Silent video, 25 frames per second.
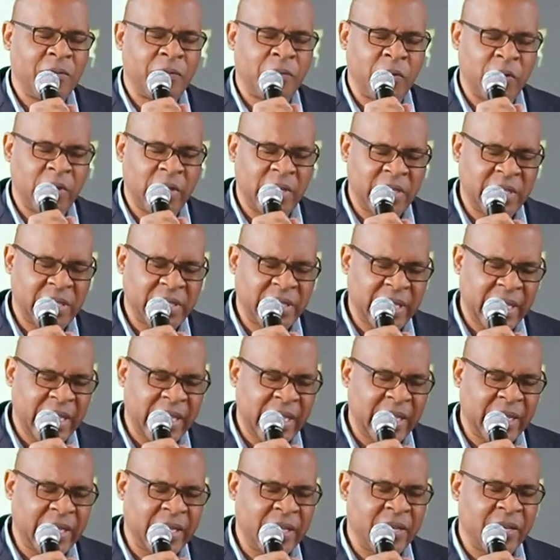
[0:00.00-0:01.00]
for the
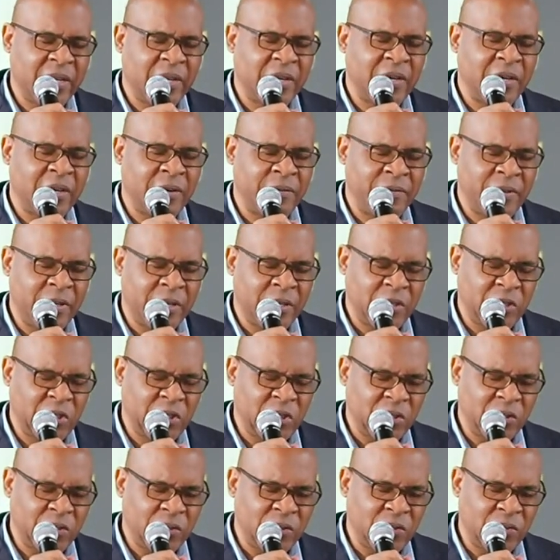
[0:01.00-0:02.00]
sake of their
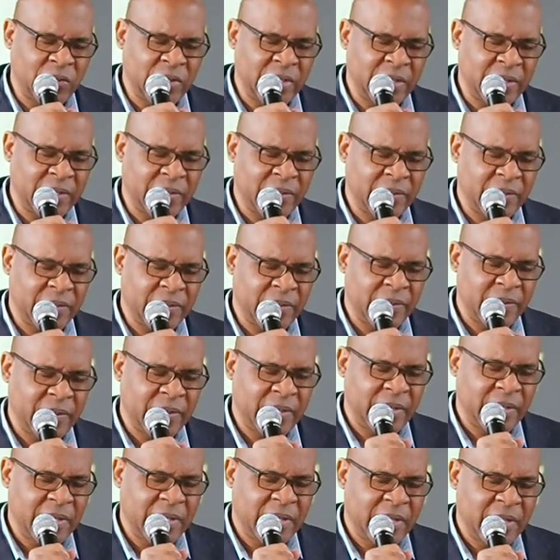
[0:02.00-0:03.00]
children.
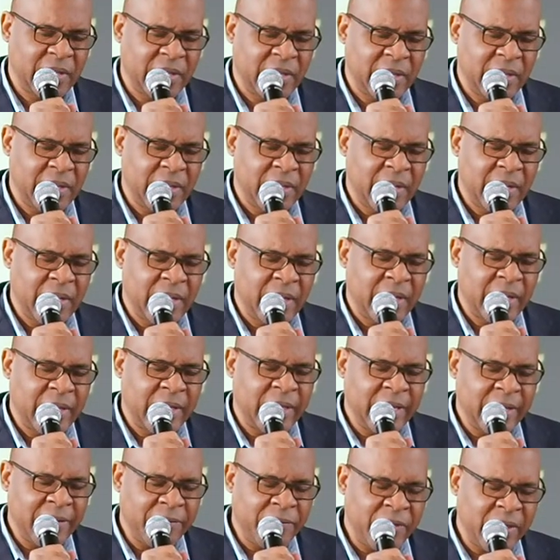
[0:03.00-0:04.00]

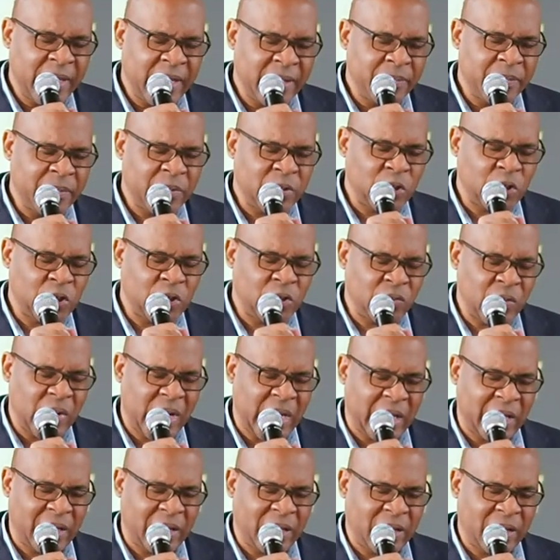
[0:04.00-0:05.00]
Give them
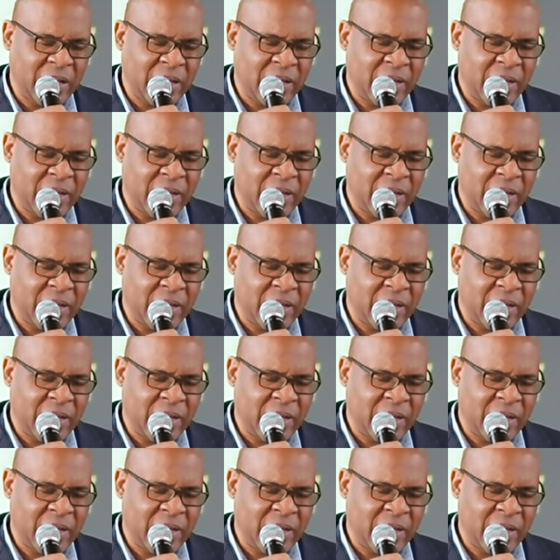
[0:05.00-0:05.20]
strength.